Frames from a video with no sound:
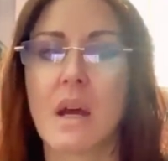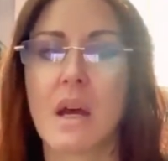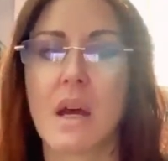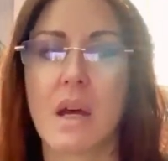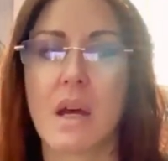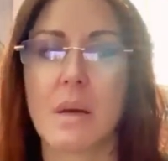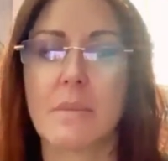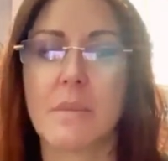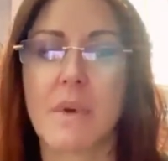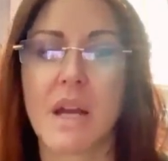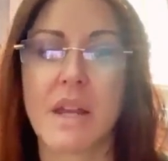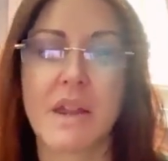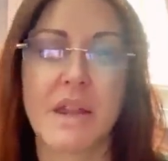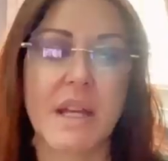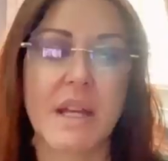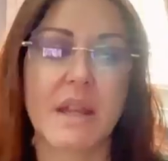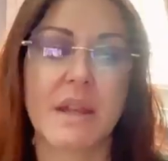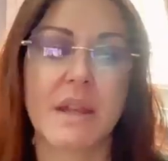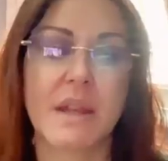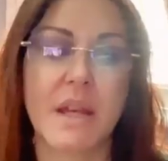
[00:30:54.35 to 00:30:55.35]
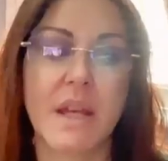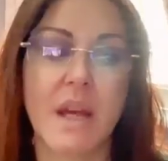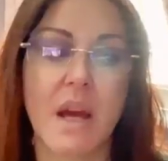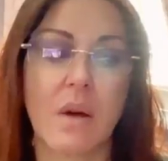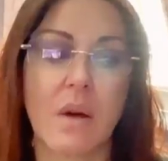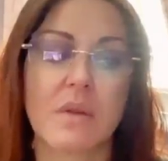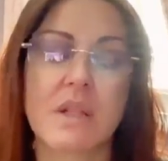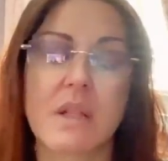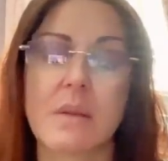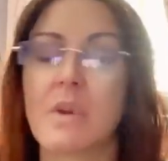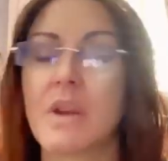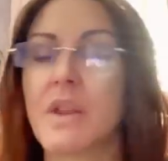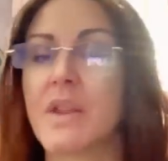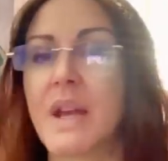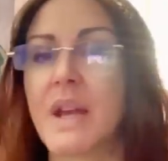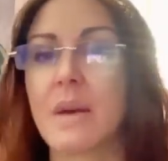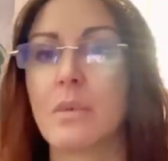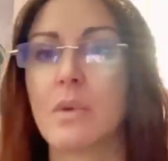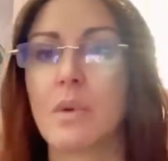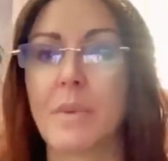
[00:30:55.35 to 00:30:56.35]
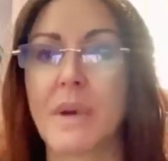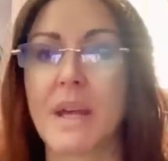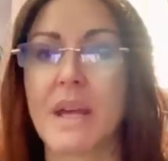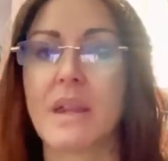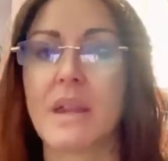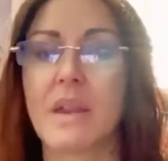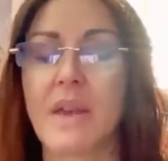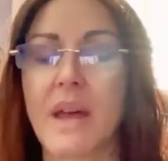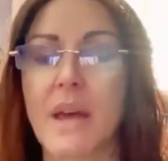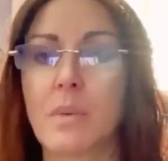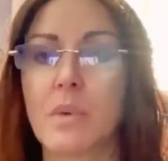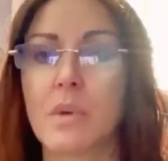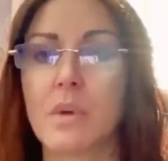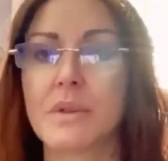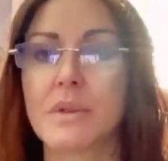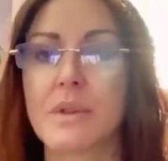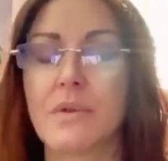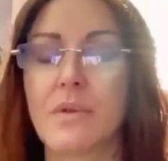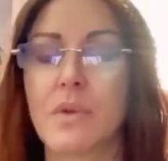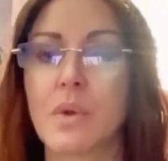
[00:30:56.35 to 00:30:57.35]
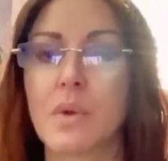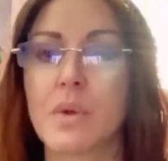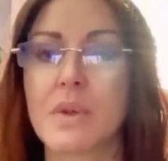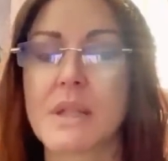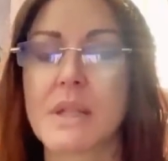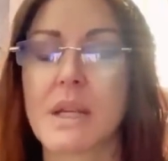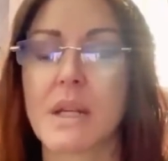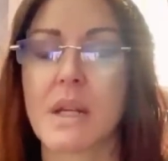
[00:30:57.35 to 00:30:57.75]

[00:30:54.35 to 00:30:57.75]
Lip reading: I think the ultimate thing will be that they will divorce.